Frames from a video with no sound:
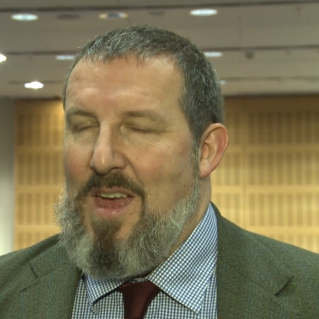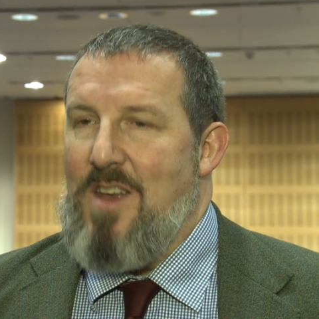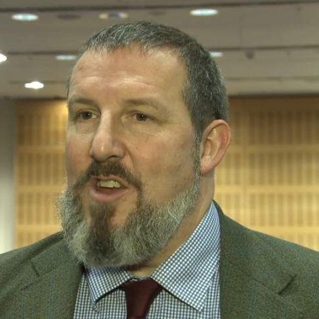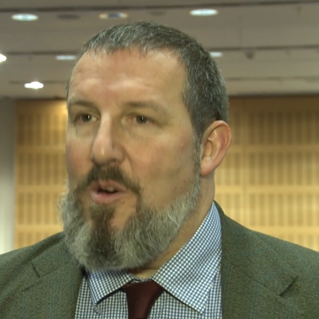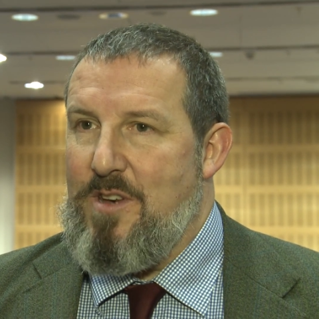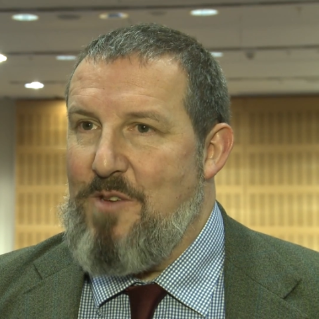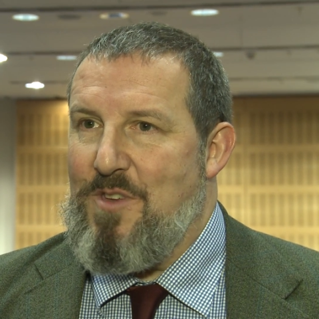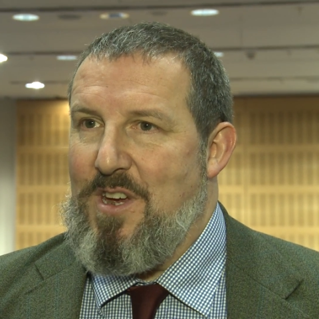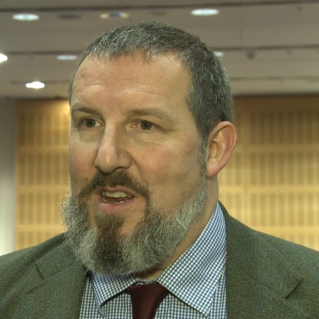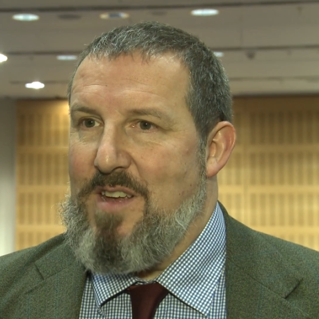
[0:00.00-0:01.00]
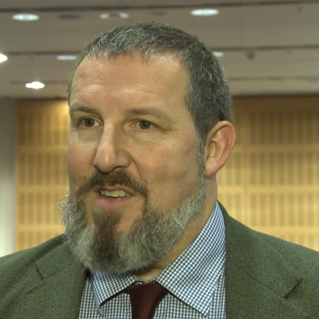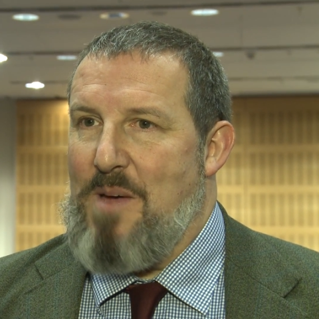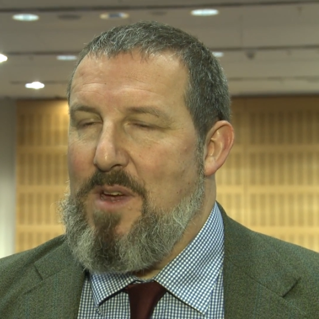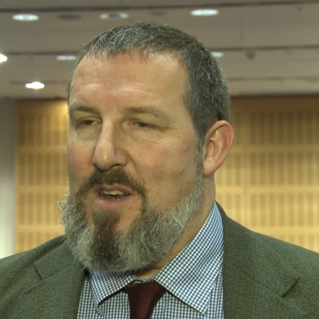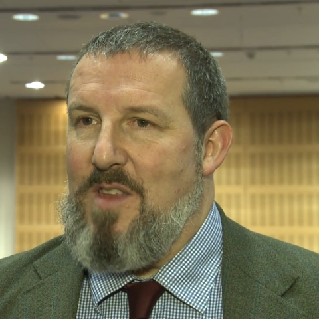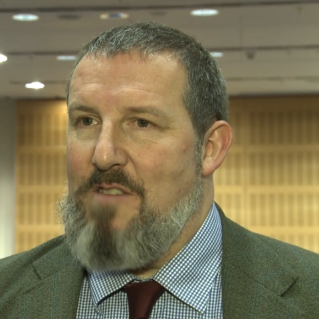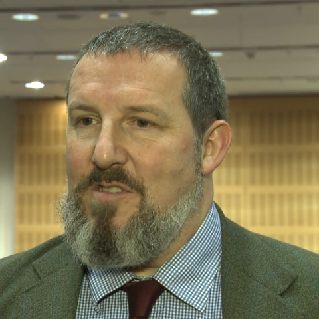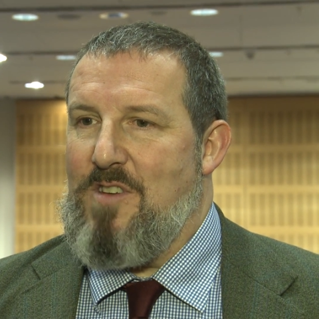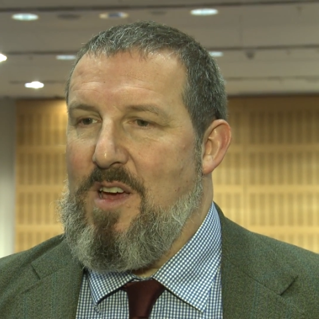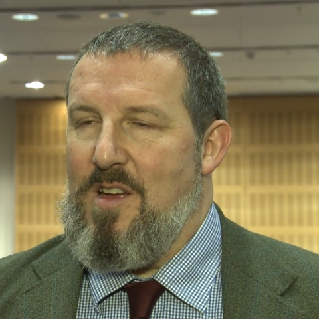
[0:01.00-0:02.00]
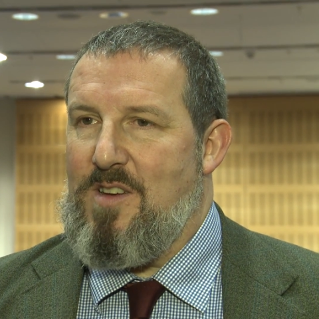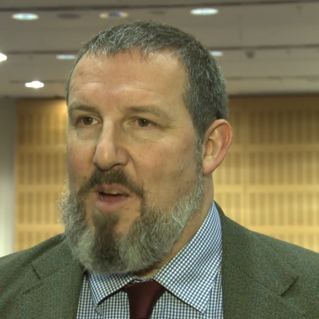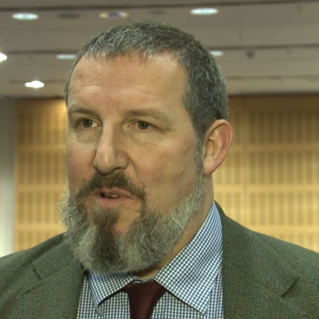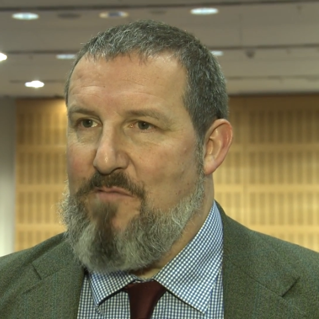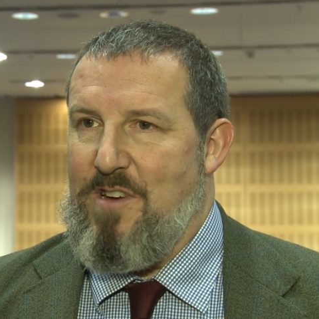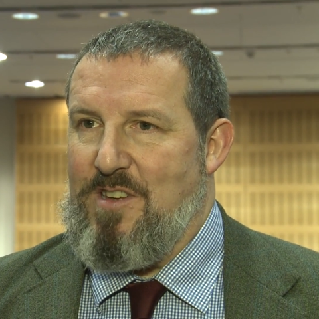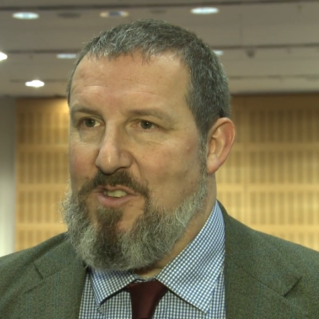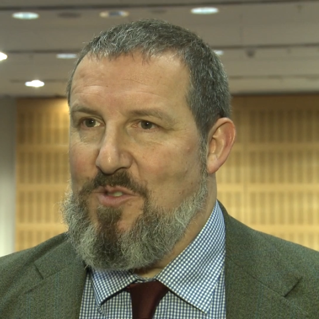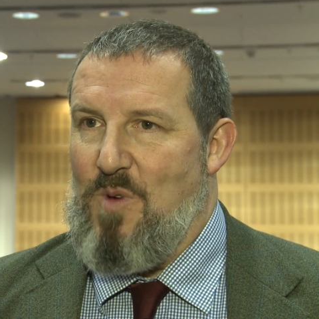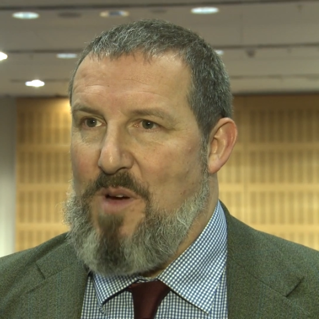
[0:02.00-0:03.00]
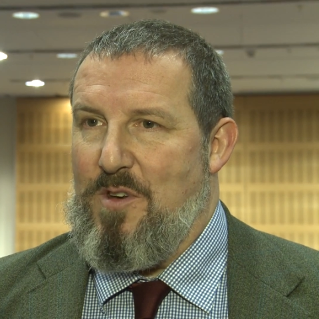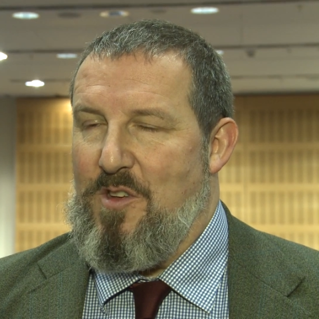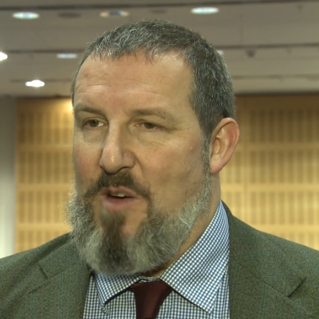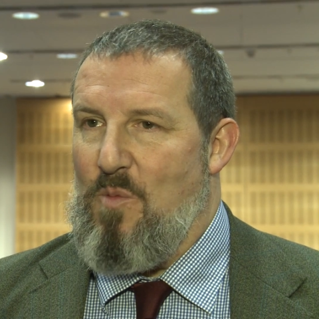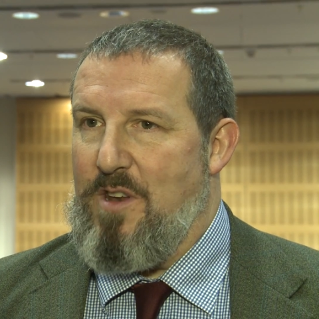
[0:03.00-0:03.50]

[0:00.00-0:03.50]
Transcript: No, I don't think it is. I mean, there are a couple of reasons why we do that.